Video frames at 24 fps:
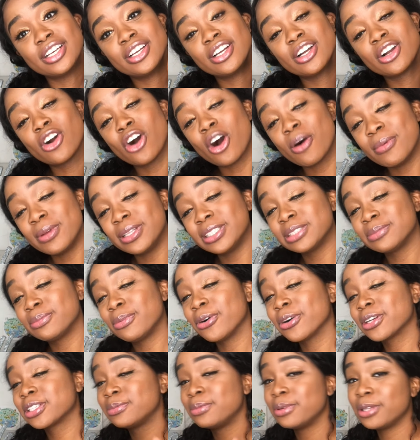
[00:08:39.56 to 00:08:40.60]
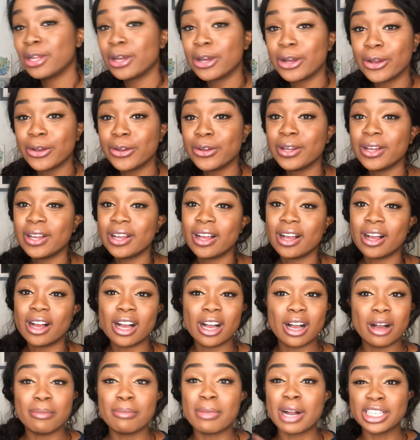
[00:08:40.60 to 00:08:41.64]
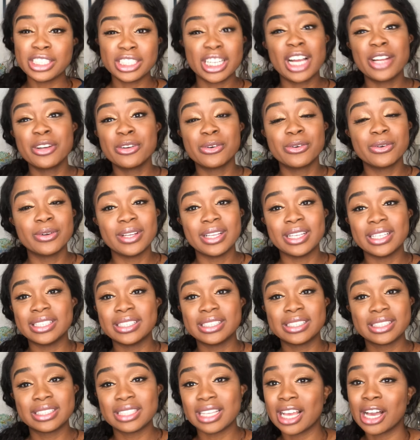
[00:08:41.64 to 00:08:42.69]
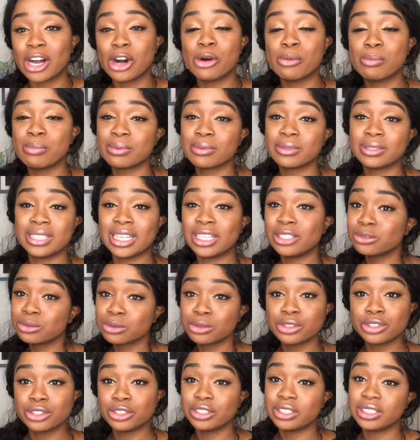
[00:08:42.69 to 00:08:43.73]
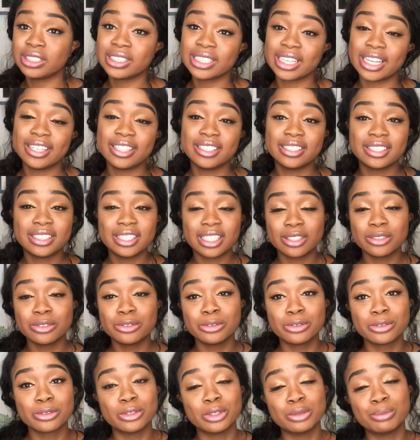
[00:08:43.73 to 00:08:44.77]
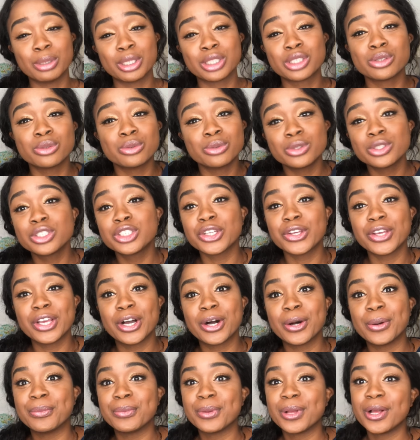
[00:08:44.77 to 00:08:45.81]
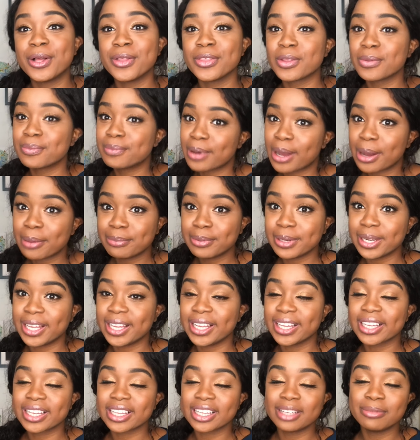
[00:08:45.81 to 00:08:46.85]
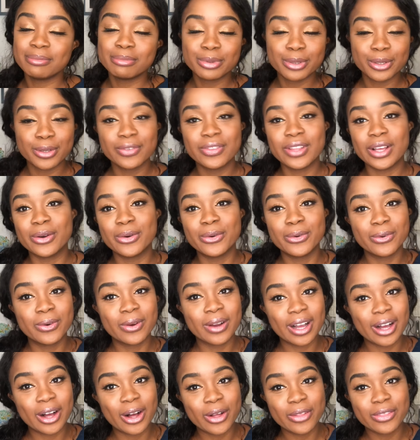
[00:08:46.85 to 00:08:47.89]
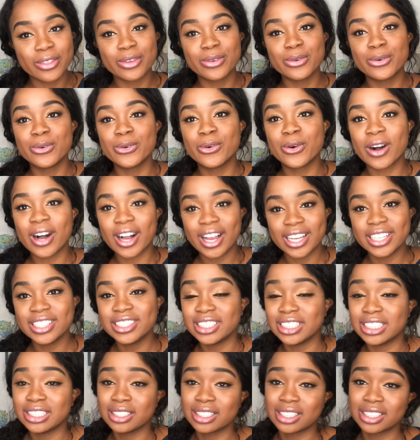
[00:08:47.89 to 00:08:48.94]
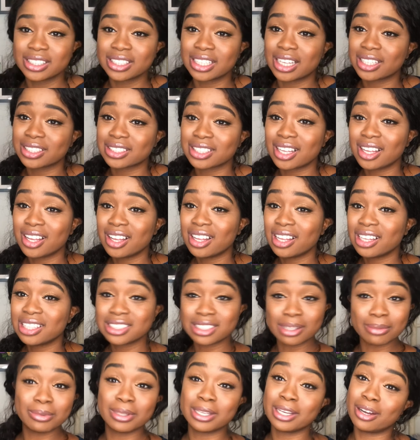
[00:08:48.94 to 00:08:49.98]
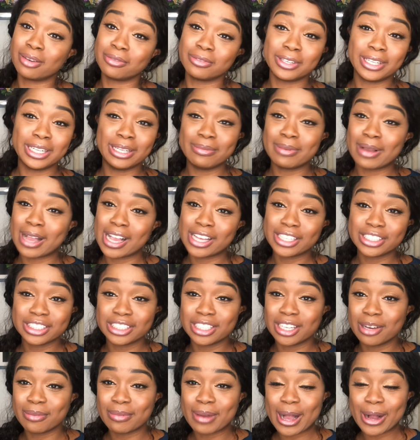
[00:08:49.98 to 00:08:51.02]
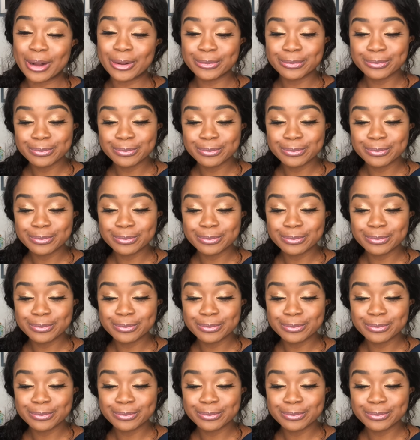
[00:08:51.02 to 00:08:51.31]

comments box below. My channel is to help dental students get into dental school, but to also help the public improve their oral health and oral hygiene, because that's something I'm really passionate about.